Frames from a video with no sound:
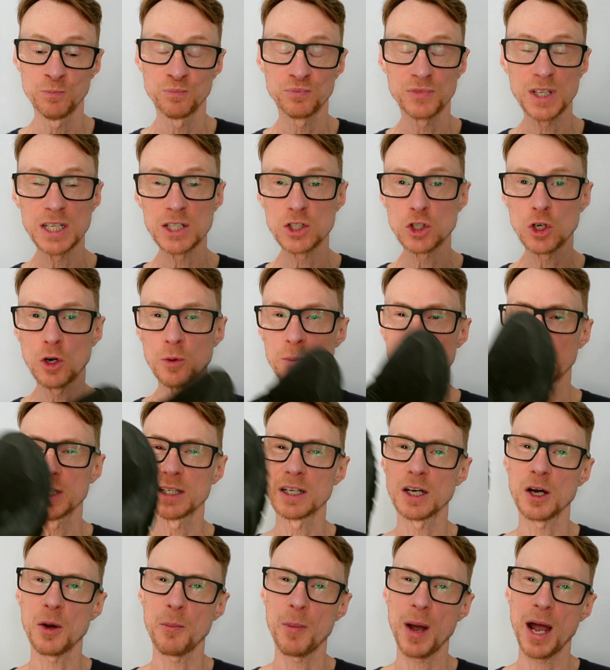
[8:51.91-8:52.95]
These come in
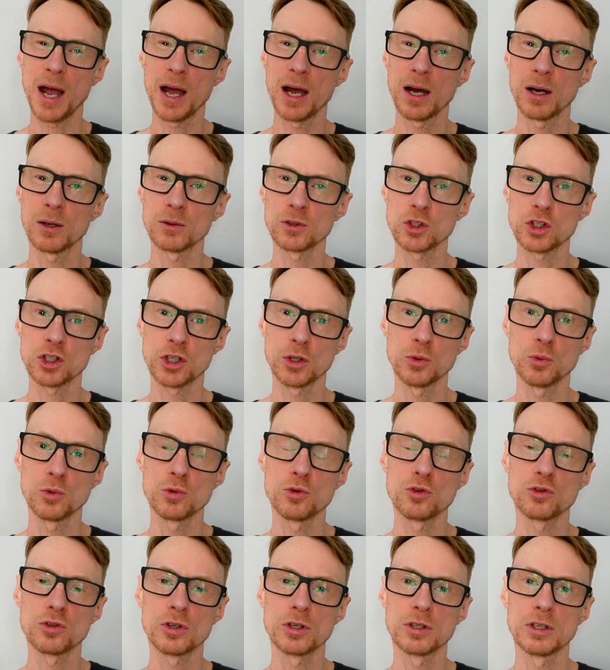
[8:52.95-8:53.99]
at about
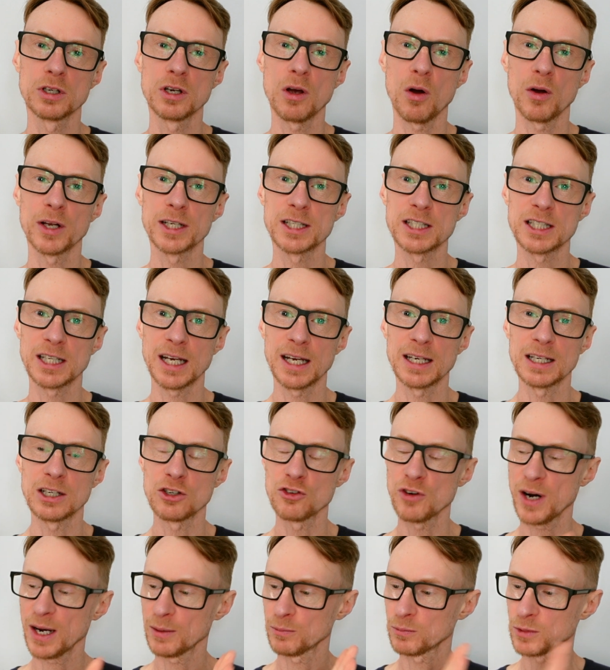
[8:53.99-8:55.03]
298
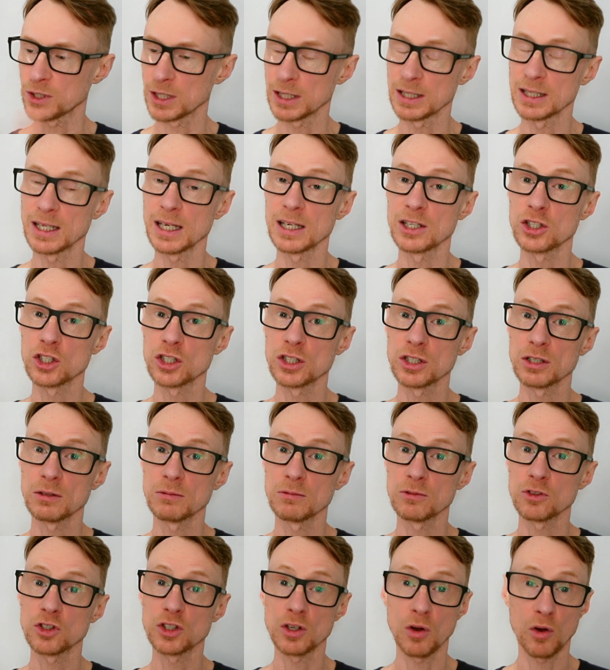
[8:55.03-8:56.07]
grams in this
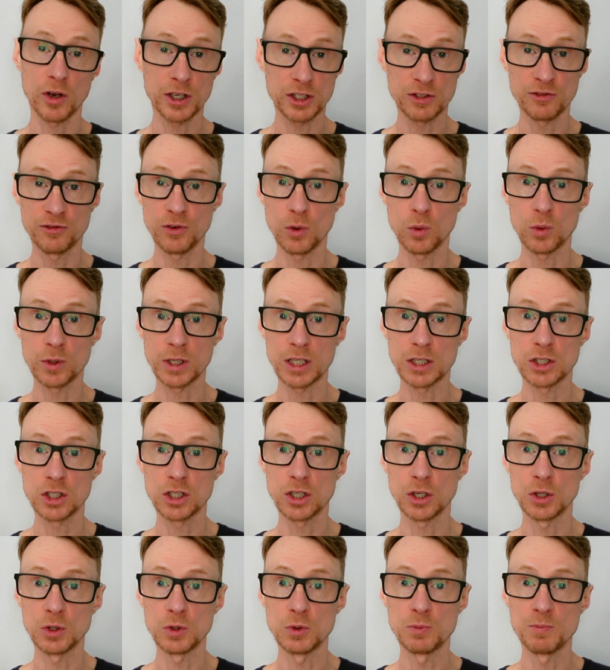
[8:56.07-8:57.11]
size
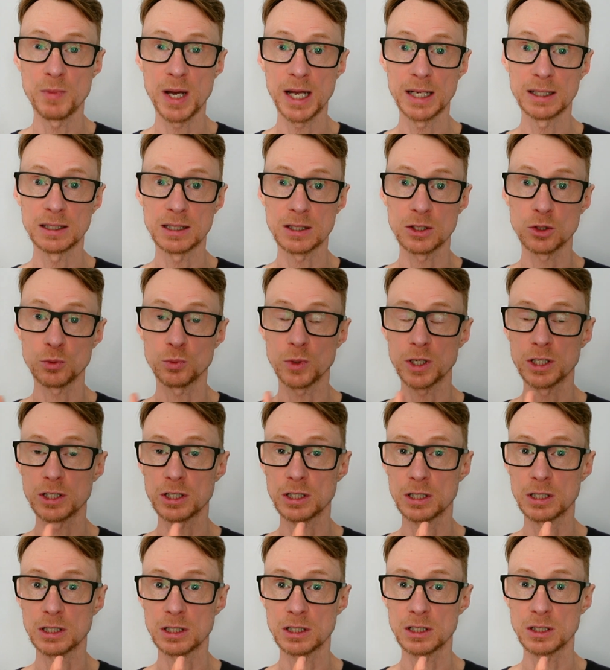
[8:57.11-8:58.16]
42 men's, which
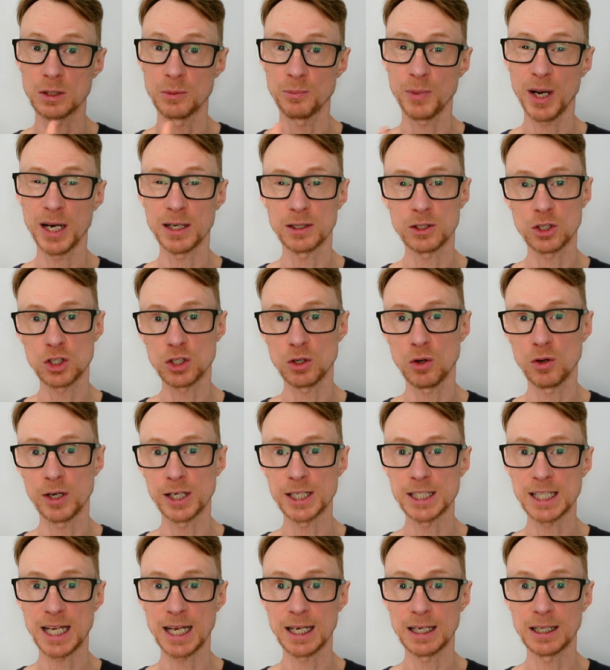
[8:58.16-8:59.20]
is about a
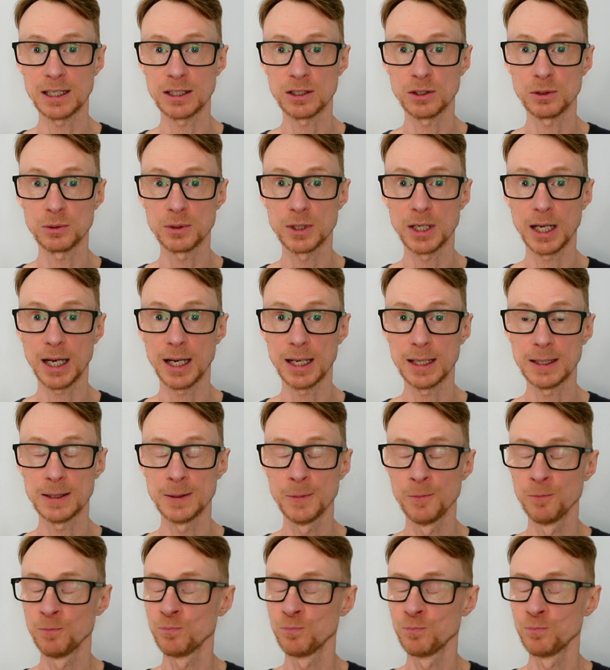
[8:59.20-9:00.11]
size 8 UK.